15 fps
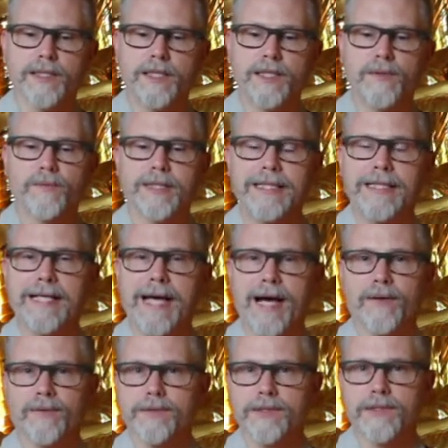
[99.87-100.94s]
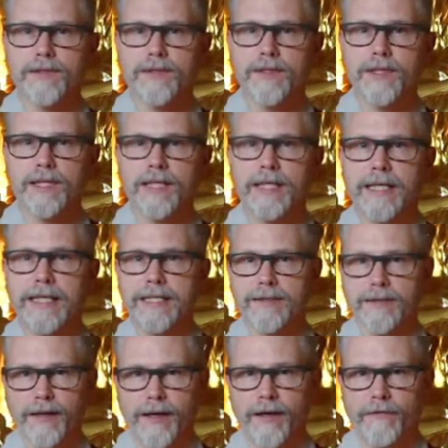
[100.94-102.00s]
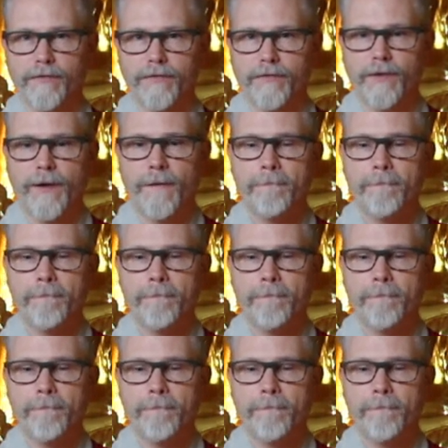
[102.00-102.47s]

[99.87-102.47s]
He renounced his life.